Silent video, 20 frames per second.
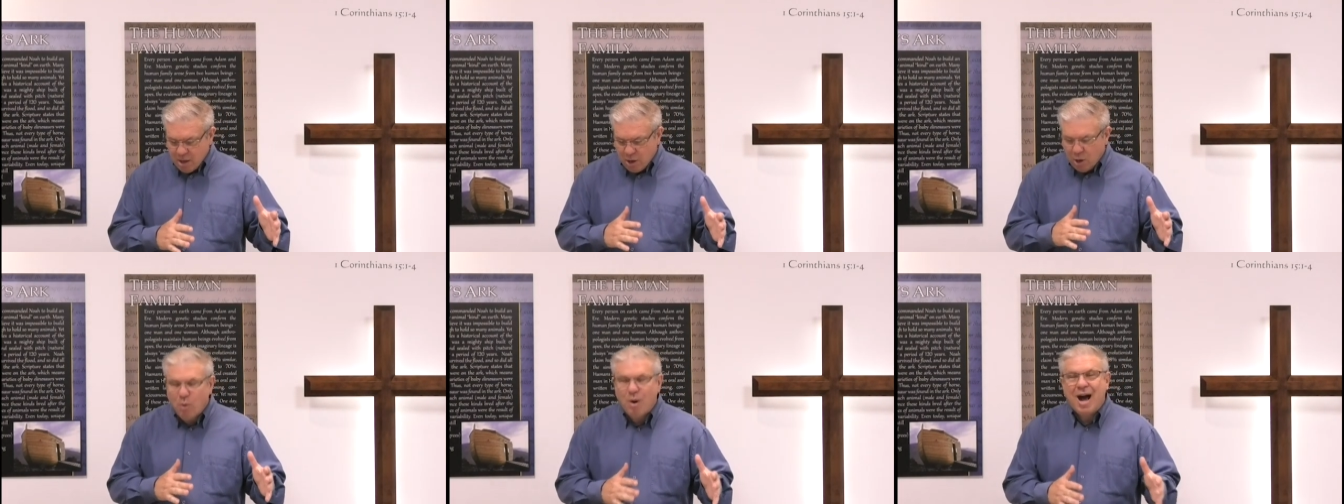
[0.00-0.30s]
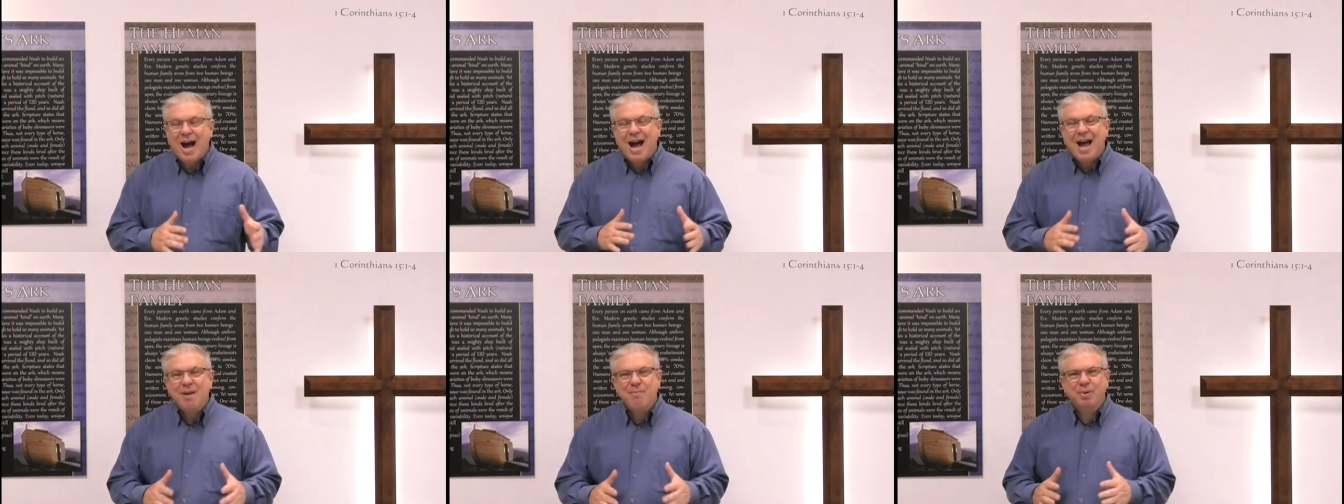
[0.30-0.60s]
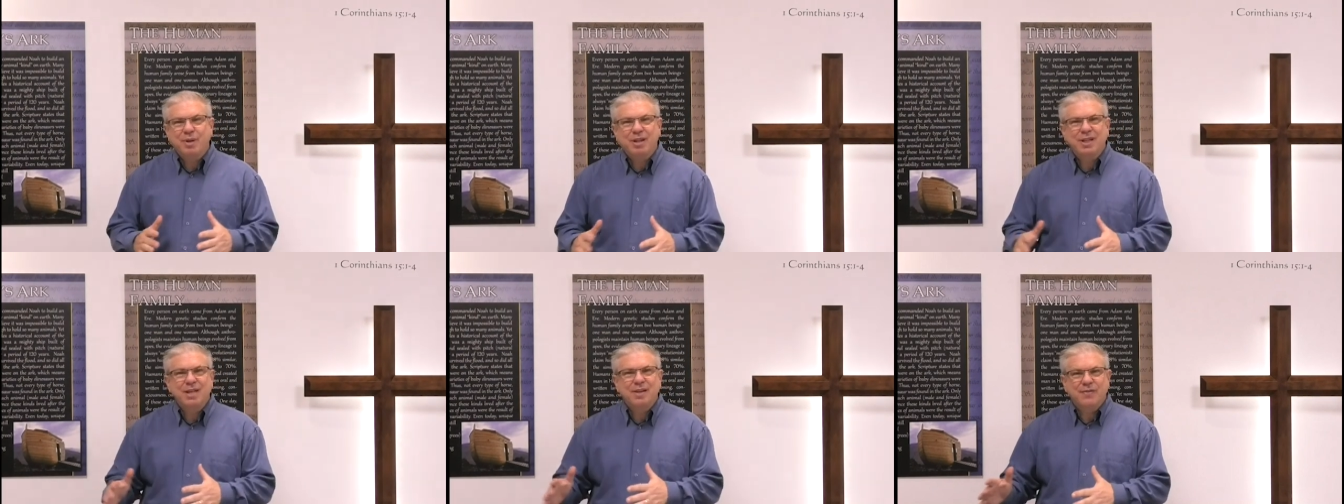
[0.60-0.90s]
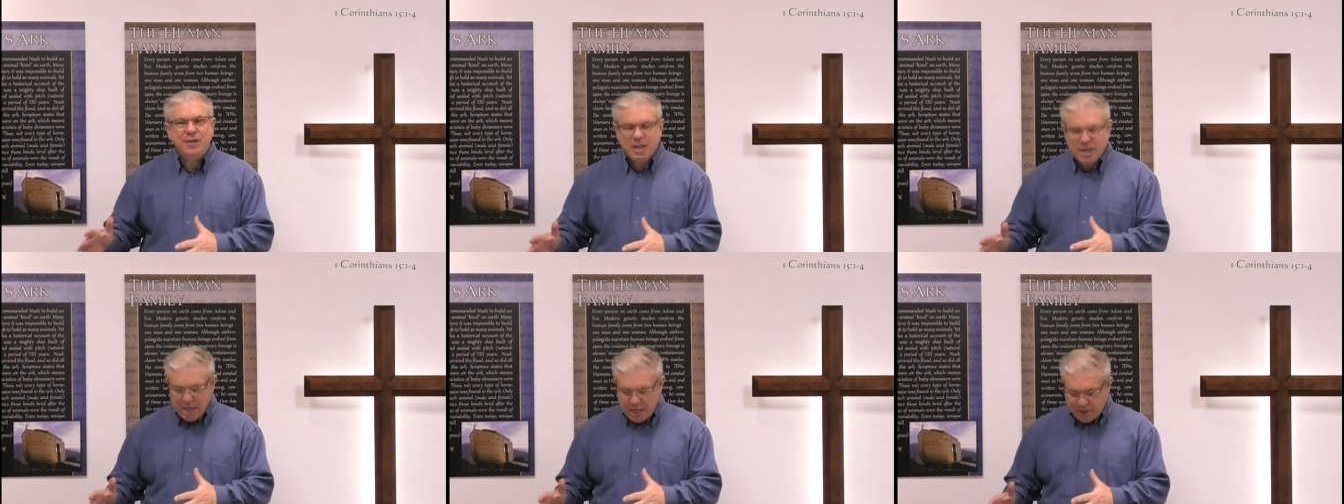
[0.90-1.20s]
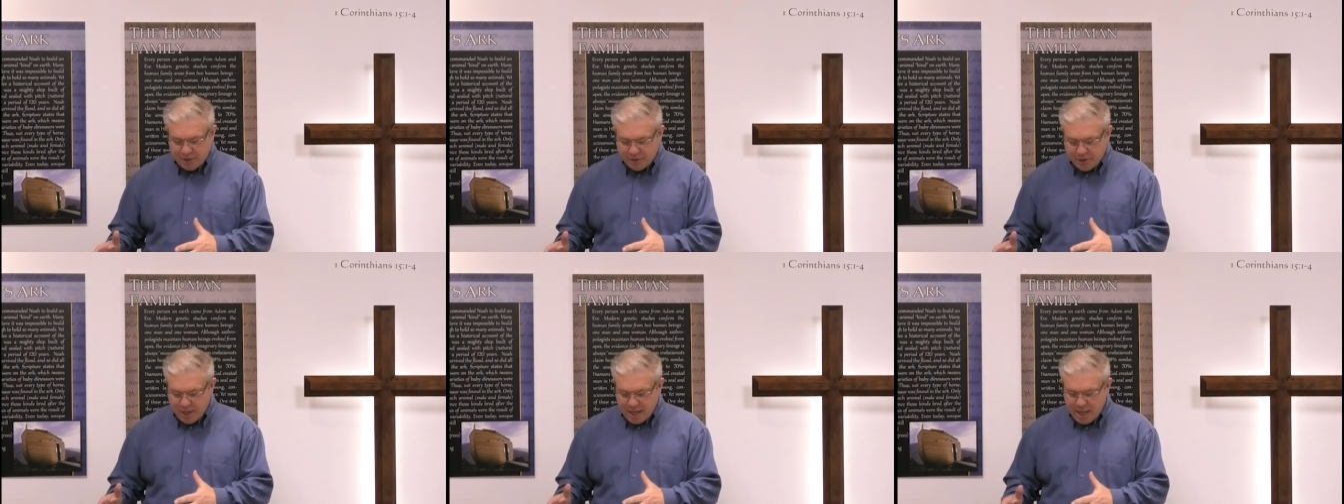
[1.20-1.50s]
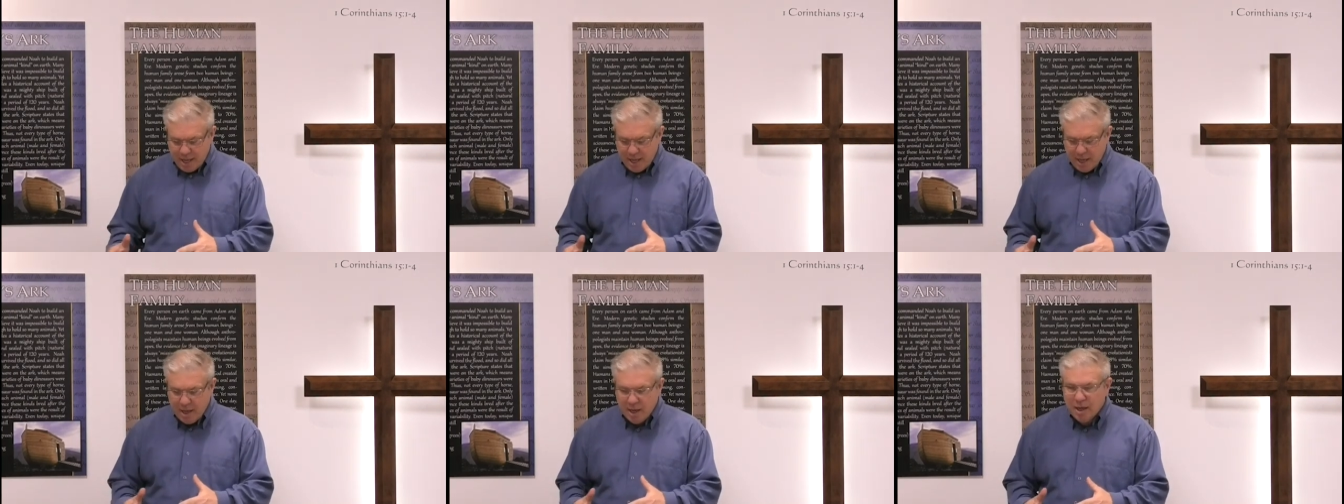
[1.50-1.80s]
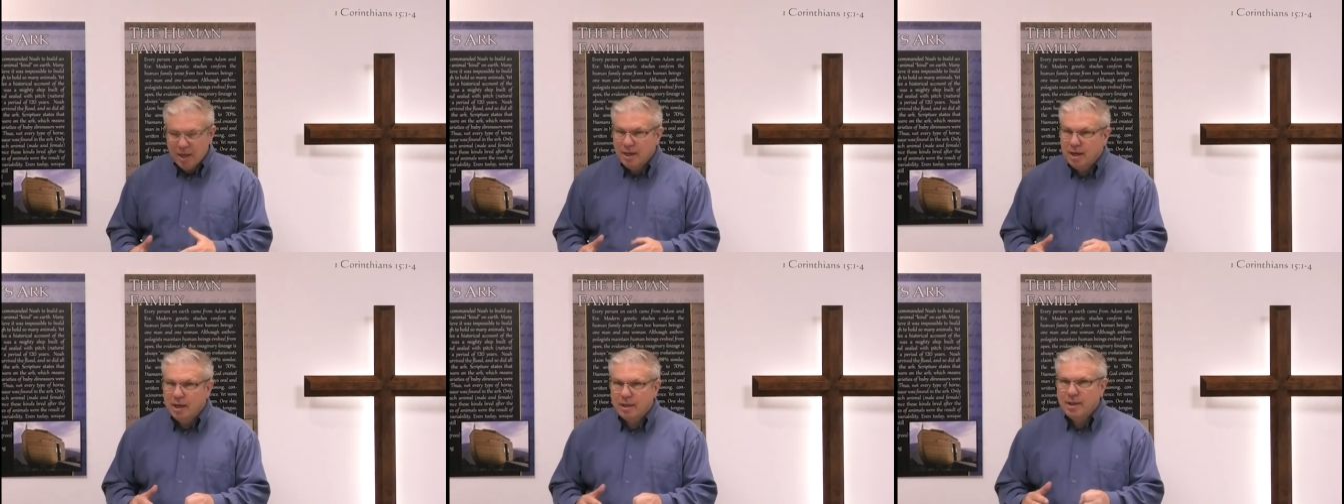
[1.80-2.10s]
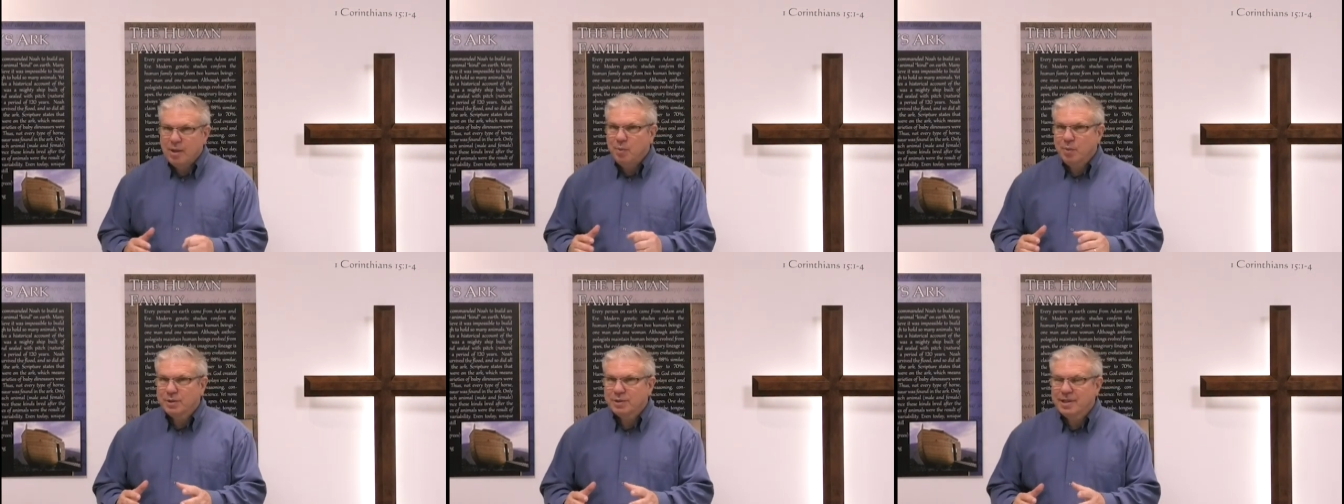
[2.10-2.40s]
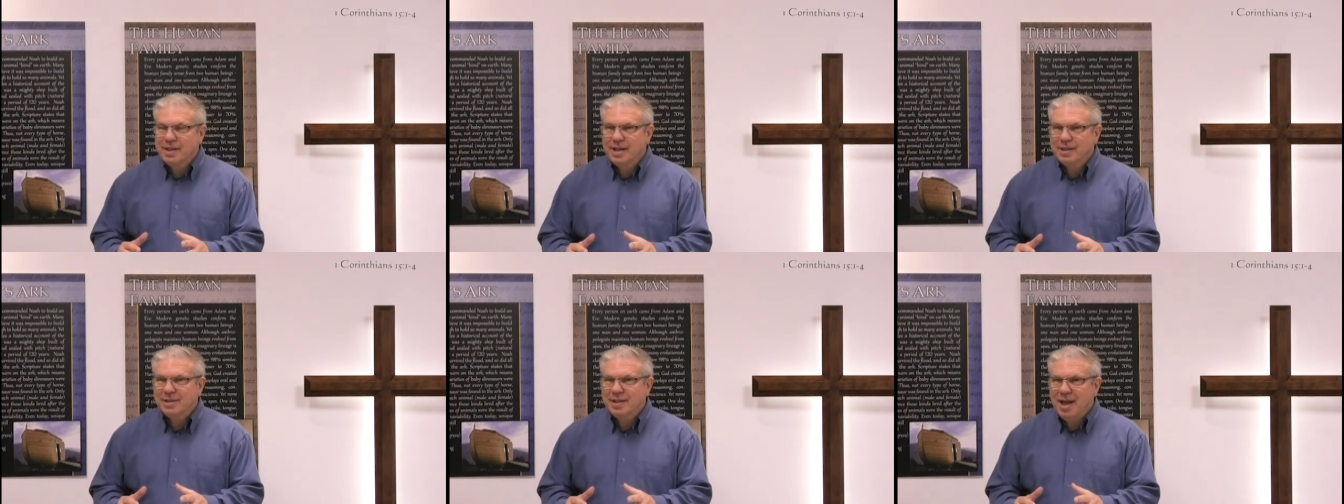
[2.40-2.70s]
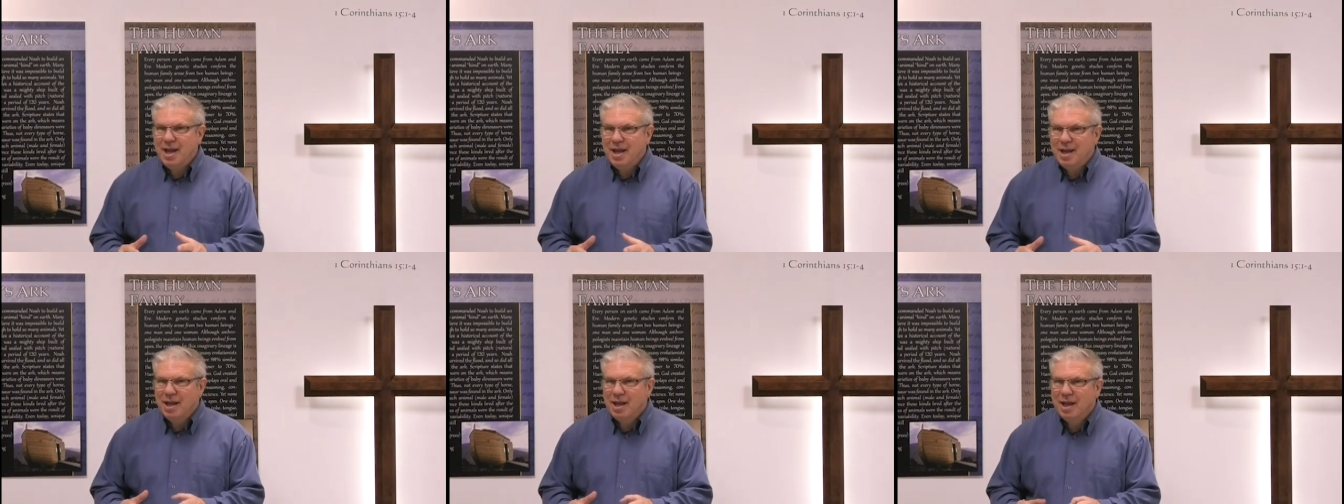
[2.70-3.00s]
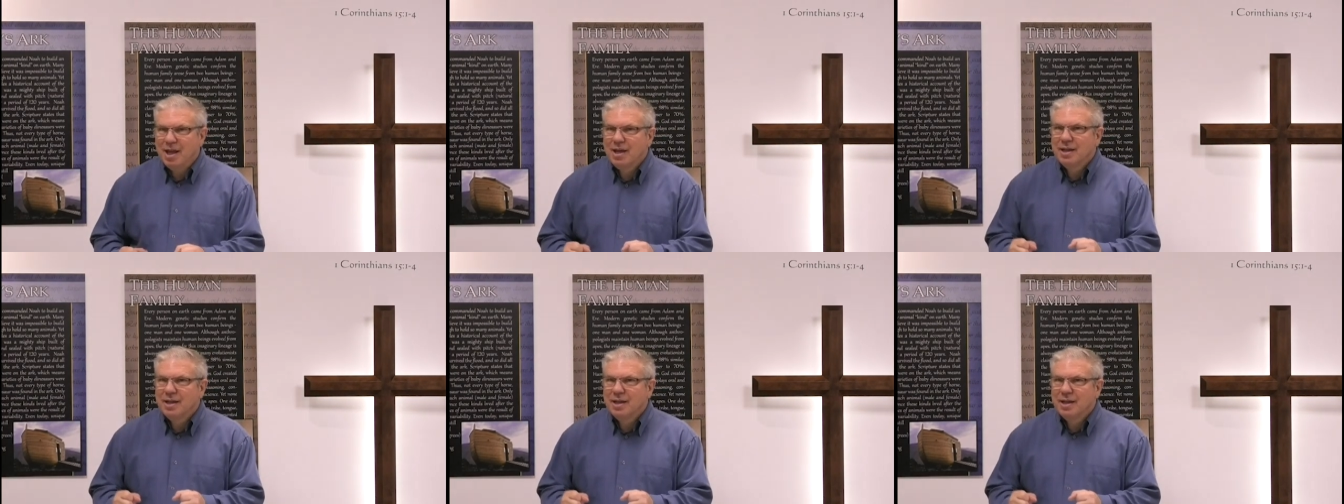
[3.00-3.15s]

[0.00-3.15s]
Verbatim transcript: Oh, I believe in yesterday. Then what's the next line?